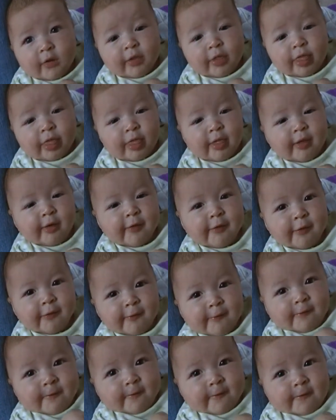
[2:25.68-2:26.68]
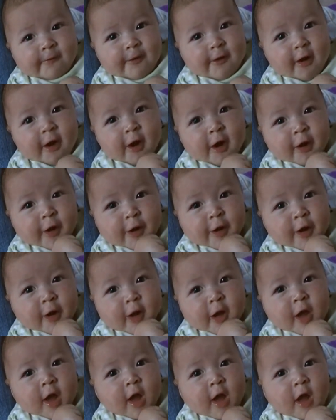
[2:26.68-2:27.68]
Camera. Can you say I love
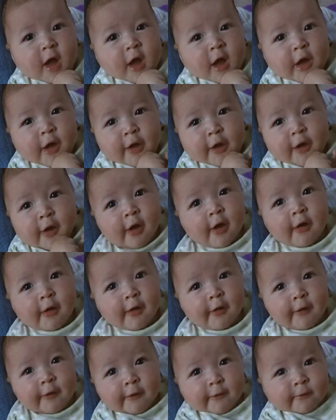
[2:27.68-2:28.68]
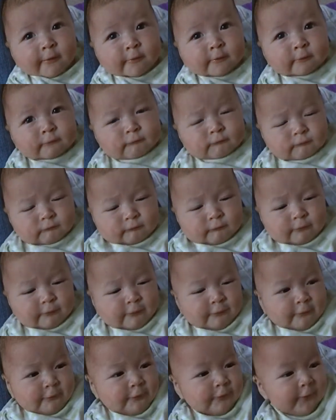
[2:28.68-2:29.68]
you? You say I love you?
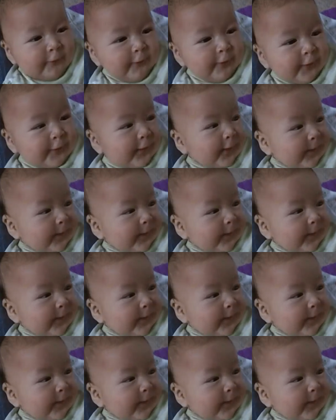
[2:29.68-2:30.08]
Just one.